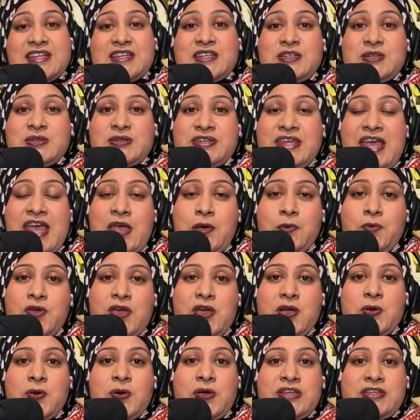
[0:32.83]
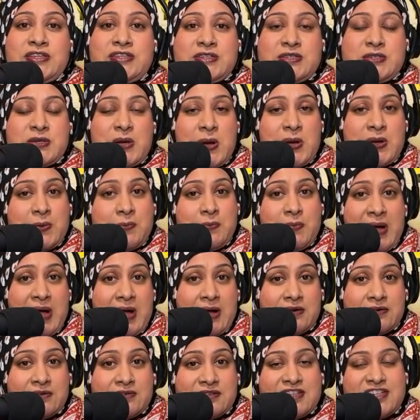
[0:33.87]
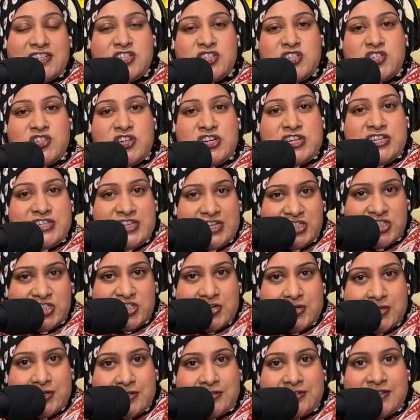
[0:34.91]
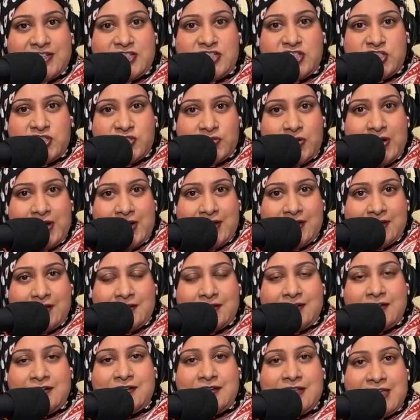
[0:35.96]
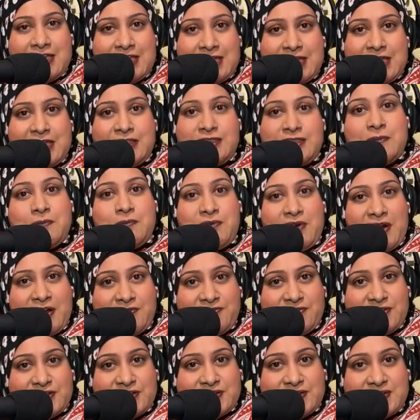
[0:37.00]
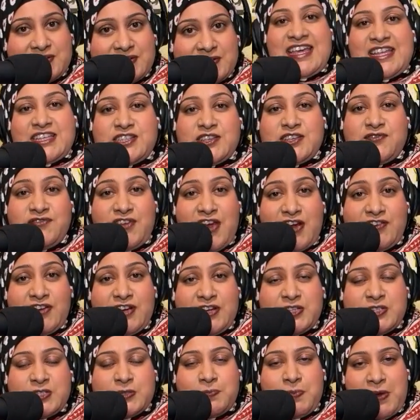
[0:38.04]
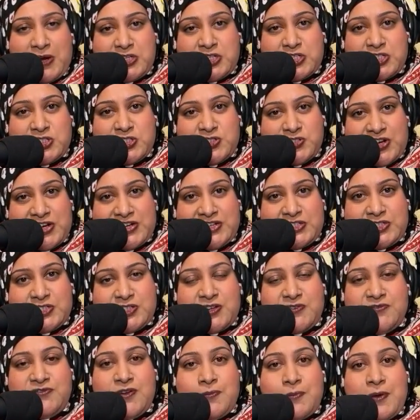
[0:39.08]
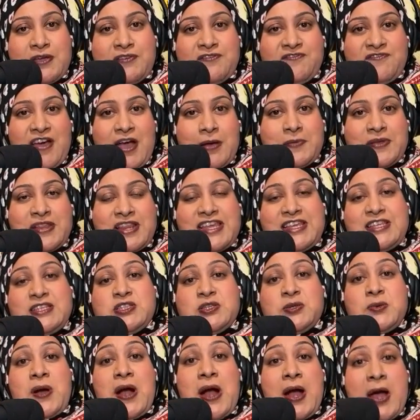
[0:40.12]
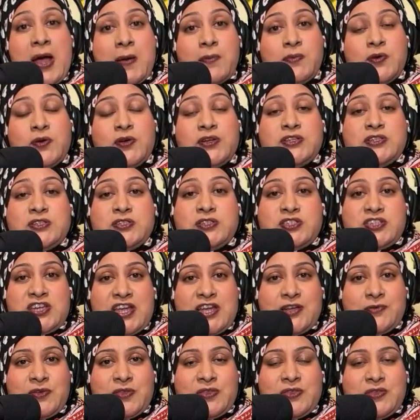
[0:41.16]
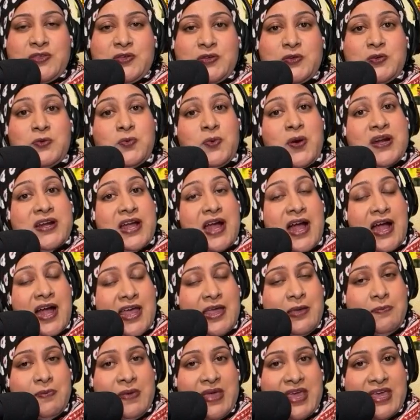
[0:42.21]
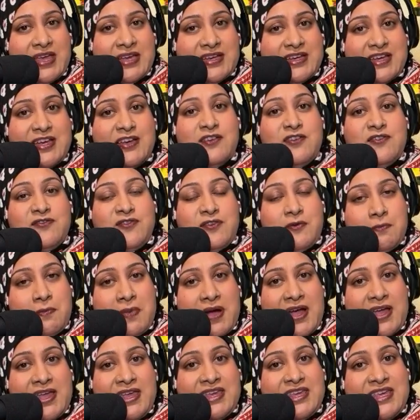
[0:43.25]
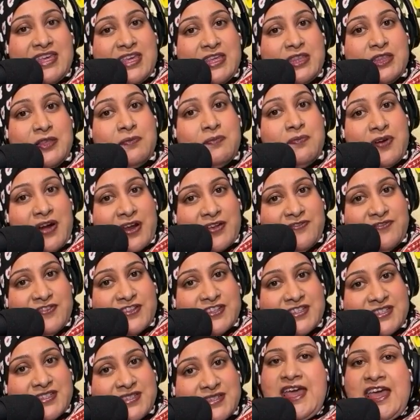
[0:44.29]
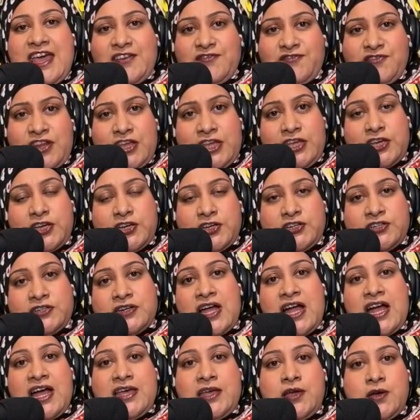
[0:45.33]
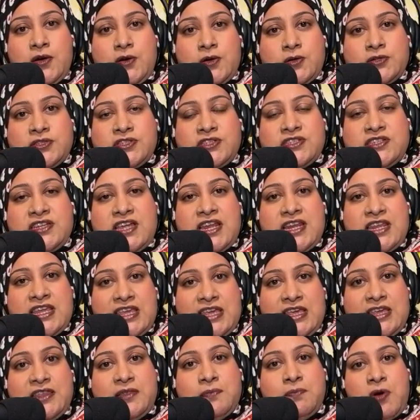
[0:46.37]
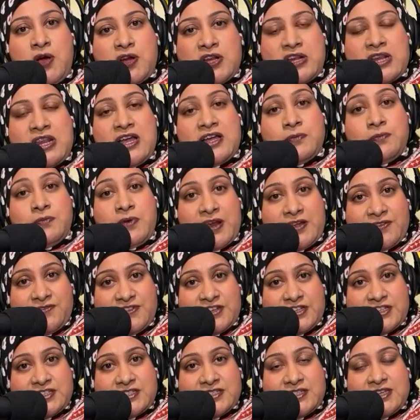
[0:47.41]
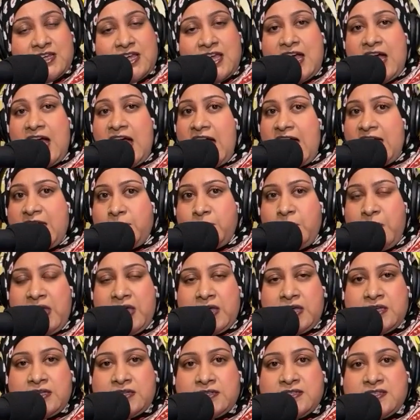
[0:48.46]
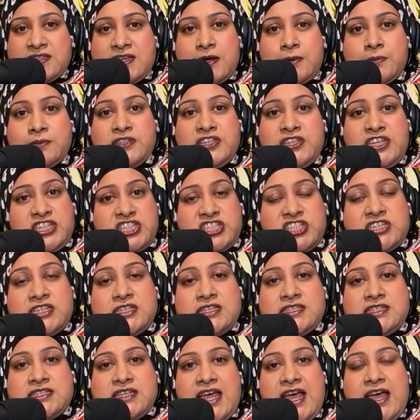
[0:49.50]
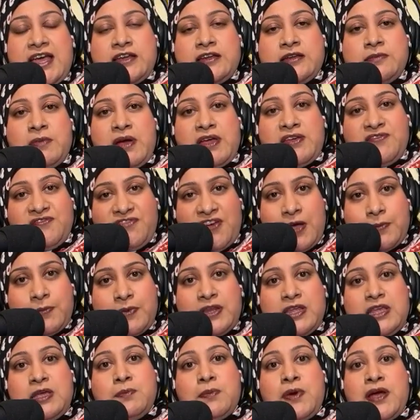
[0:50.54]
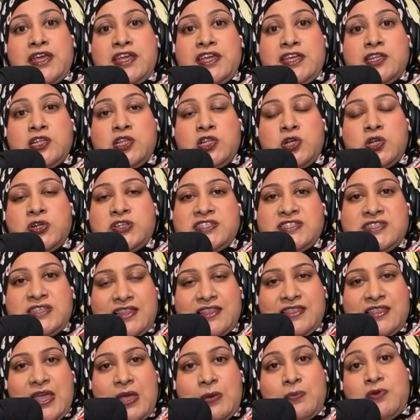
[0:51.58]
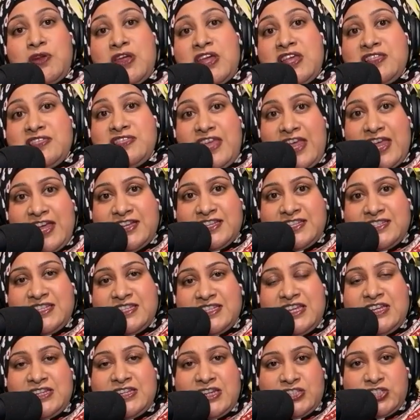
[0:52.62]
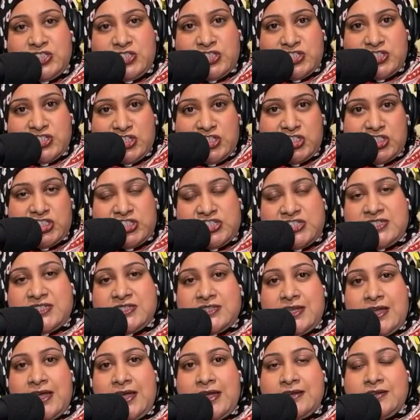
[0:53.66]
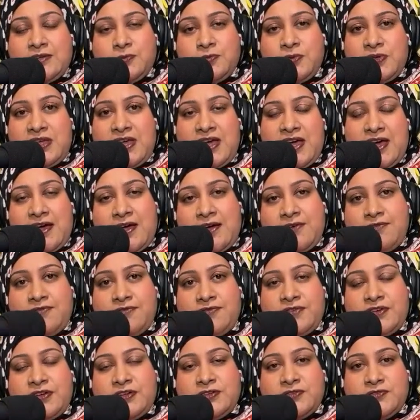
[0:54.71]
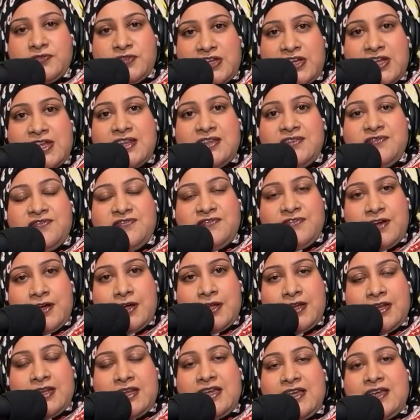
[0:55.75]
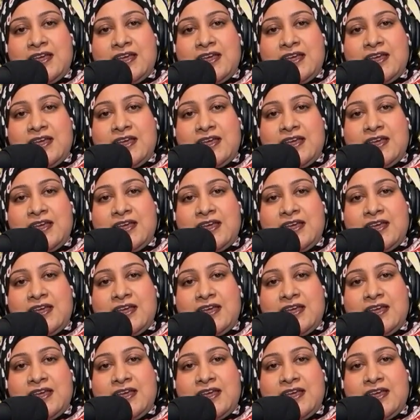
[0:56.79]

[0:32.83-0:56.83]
Today we are going to talk about a traditional Sri Lankan Eid breakfast. It's a very special tradition for my family, so I'm going to share with you what I make for my Eid breakfast. Every year, I host an Eid potluck breakfast. I make some dishes, and my family, my in-laws, they bring their signature dishes, and we have a really fun,